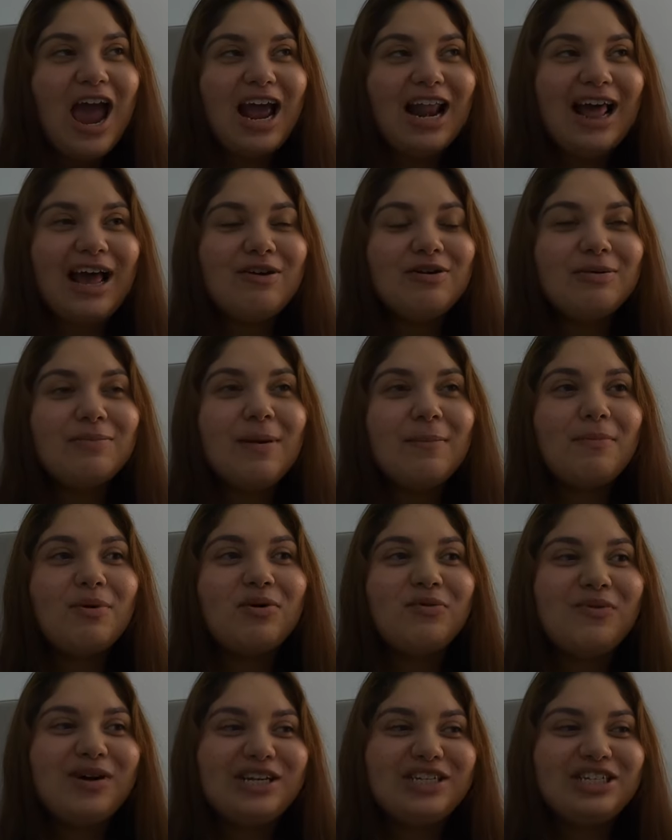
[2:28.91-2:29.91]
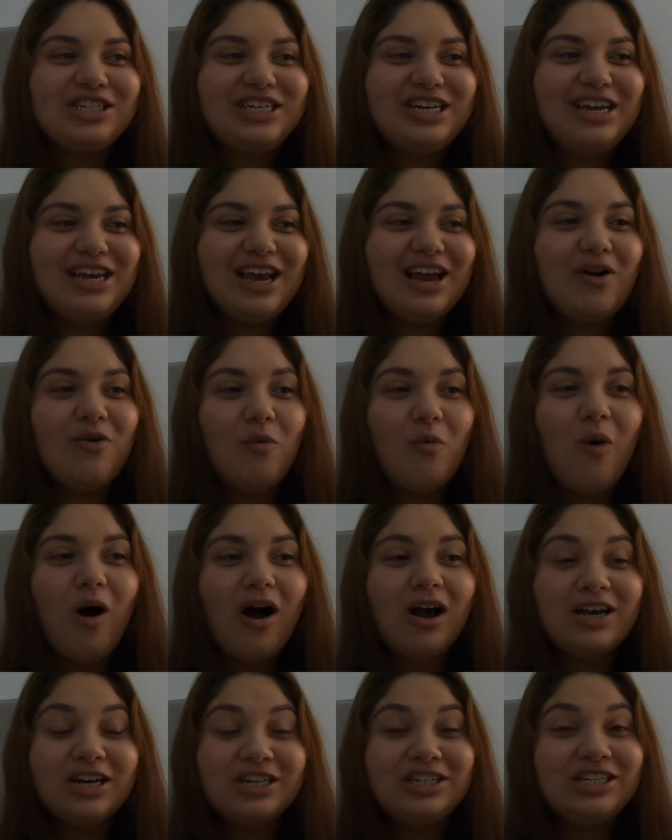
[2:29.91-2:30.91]
And I remember when she
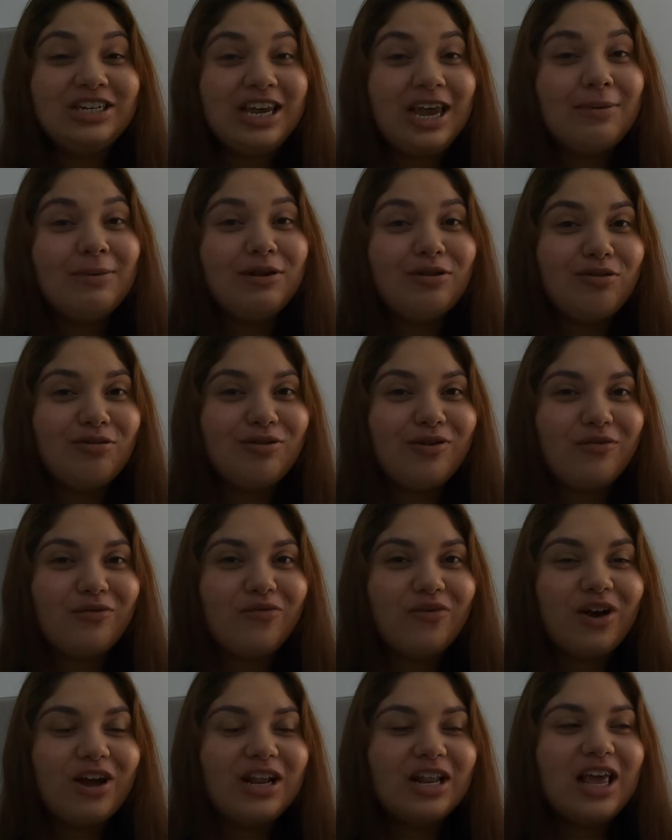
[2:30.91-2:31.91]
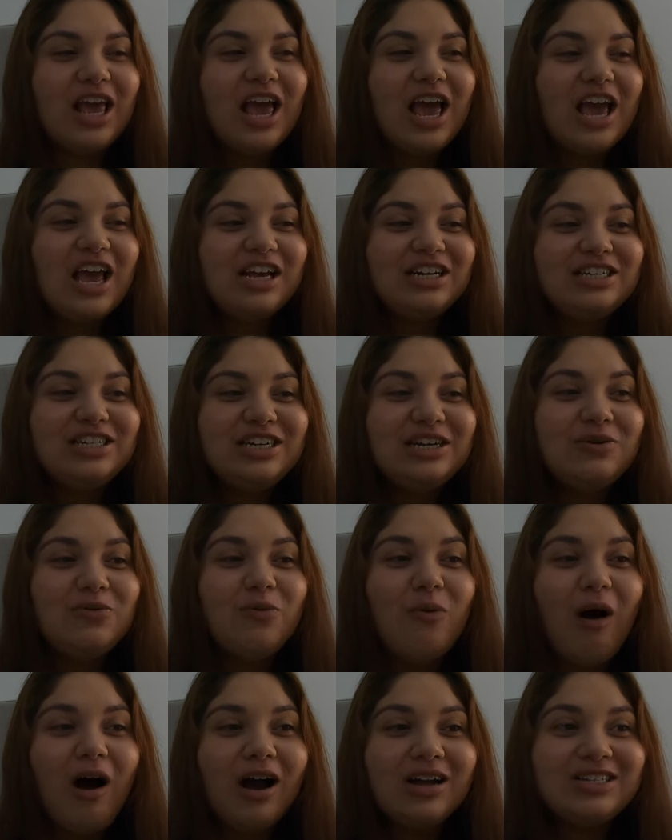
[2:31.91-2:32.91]
walked, because she came in through the front, she
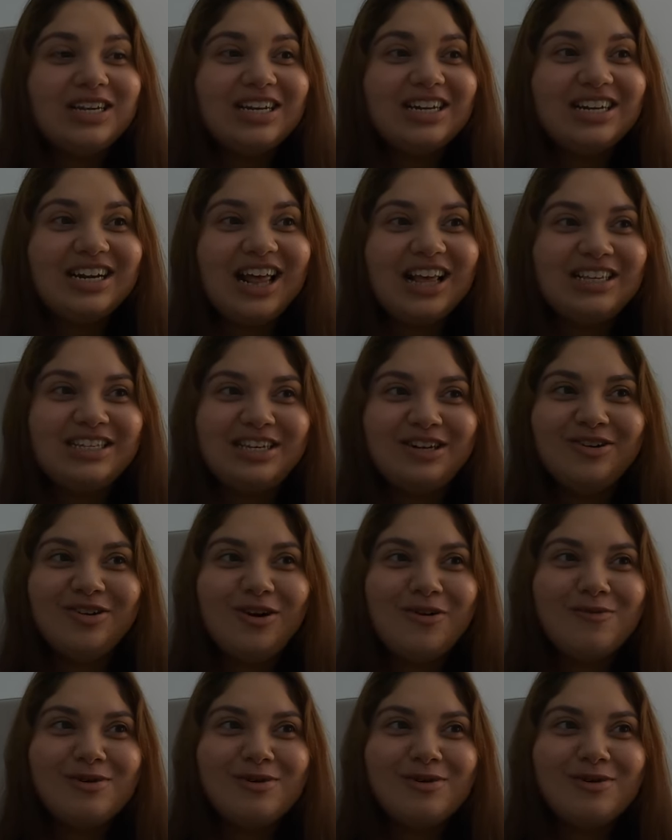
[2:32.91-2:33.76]
walked in and I seen her.